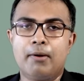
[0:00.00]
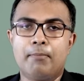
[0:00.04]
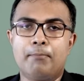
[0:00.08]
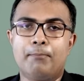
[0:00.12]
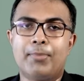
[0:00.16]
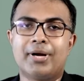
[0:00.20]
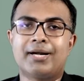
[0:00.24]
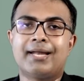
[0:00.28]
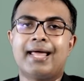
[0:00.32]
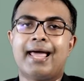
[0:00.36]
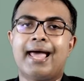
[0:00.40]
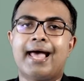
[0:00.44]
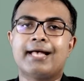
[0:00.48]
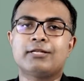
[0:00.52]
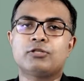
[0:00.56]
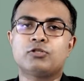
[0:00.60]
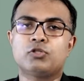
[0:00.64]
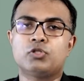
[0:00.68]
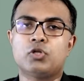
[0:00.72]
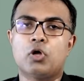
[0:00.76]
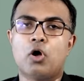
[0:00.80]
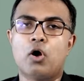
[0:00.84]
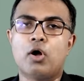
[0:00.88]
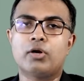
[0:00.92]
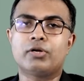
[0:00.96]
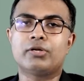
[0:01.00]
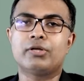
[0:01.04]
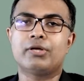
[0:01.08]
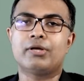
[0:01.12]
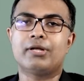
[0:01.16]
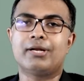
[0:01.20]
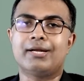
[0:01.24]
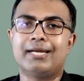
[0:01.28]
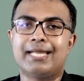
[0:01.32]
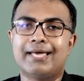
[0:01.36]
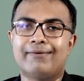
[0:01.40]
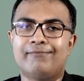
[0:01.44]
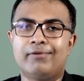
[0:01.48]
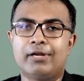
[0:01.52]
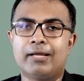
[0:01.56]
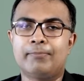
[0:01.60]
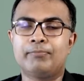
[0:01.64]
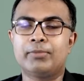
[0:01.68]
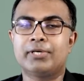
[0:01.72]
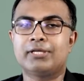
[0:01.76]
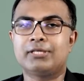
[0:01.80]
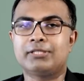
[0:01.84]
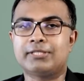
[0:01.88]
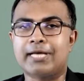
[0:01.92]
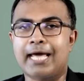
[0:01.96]
but has not
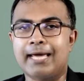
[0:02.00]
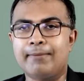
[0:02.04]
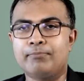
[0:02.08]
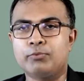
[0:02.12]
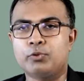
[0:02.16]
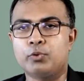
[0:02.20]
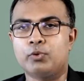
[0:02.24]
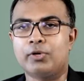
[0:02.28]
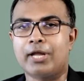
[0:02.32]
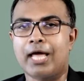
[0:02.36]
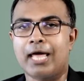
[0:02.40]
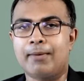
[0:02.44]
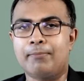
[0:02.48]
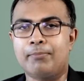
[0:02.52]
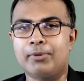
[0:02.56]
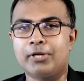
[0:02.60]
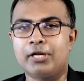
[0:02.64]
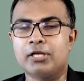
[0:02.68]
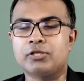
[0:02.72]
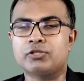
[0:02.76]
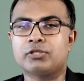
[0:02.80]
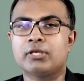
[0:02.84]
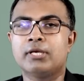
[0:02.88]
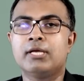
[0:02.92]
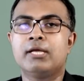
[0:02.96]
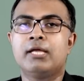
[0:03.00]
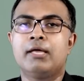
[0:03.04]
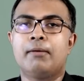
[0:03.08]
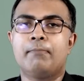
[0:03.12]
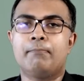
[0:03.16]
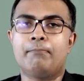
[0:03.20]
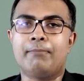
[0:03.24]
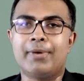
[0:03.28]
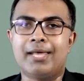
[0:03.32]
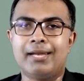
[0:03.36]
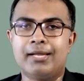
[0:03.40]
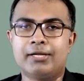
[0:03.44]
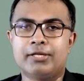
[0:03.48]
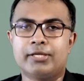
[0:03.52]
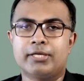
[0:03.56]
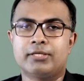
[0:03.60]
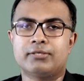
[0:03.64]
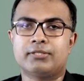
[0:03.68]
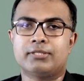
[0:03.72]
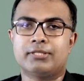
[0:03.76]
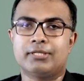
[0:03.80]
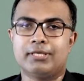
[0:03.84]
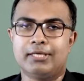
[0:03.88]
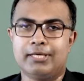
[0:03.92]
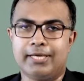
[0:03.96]
developed type 2 diabetes
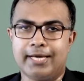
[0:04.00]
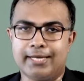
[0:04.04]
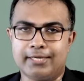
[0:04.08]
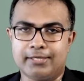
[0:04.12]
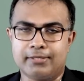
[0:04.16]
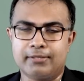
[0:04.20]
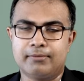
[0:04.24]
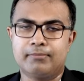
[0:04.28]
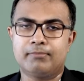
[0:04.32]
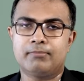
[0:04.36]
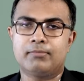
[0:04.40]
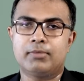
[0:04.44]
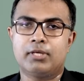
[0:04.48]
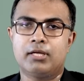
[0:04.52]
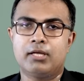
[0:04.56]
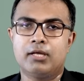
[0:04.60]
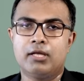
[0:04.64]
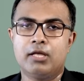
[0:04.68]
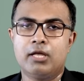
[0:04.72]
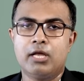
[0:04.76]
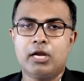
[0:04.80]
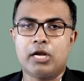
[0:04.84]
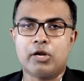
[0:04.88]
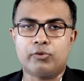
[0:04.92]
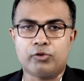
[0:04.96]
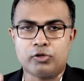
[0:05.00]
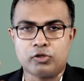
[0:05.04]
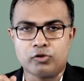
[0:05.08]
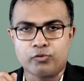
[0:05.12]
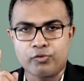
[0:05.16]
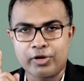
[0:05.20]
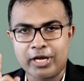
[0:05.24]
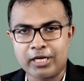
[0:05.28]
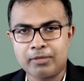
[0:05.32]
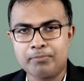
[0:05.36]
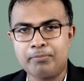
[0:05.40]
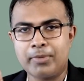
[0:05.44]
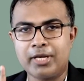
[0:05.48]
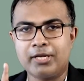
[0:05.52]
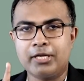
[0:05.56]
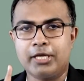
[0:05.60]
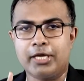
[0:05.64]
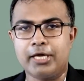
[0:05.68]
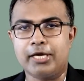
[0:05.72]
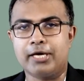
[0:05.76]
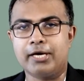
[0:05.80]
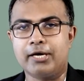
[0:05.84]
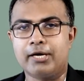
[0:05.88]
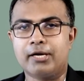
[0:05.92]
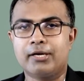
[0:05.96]
mellitus yet. Now the treatment
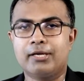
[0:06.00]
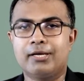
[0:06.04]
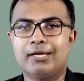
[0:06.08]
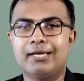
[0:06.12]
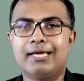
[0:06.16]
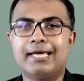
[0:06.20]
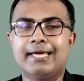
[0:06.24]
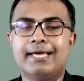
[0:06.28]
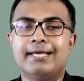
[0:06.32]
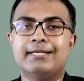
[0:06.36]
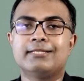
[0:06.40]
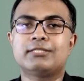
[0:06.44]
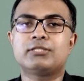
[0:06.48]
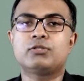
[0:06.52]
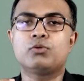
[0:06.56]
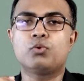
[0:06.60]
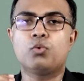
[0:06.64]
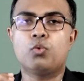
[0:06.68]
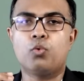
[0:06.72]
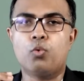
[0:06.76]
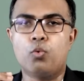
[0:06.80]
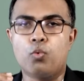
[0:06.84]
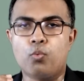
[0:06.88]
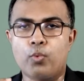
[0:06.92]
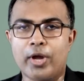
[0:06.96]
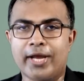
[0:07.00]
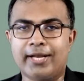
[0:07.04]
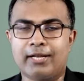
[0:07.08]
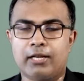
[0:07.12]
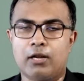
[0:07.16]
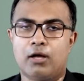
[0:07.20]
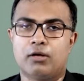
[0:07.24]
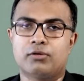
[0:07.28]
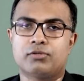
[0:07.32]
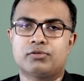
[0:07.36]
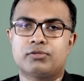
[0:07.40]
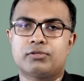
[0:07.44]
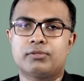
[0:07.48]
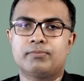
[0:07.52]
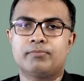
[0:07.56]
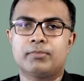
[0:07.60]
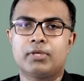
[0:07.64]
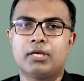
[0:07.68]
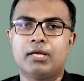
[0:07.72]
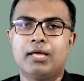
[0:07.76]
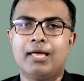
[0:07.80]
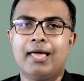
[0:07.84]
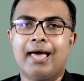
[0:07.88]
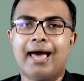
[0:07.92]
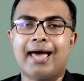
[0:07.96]
here is weight loss,
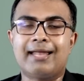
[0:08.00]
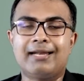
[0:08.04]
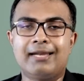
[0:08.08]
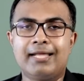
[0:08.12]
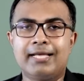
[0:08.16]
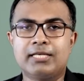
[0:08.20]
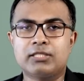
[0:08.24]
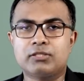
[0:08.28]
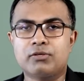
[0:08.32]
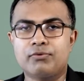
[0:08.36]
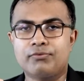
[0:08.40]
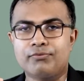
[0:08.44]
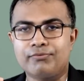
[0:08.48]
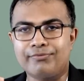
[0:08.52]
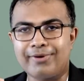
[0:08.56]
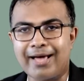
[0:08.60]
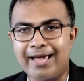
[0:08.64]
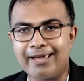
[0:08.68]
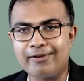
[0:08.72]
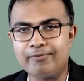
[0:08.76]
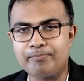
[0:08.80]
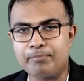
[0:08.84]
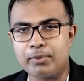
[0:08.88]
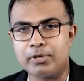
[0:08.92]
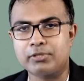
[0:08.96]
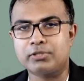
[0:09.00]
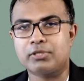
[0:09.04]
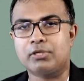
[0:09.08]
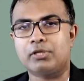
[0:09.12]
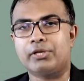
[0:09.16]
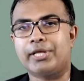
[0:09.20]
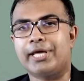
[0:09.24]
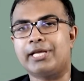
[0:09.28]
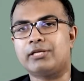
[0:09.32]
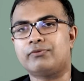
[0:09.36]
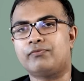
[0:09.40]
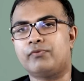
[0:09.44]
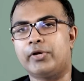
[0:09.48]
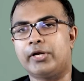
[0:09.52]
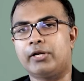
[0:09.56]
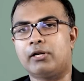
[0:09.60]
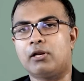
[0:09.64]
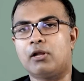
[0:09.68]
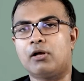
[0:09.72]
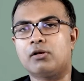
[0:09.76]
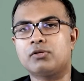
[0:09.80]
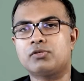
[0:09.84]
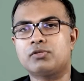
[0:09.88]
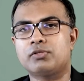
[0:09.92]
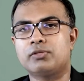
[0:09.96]
at least 5% weight
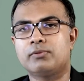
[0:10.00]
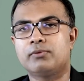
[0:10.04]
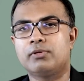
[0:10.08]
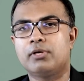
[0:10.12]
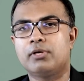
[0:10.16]
loss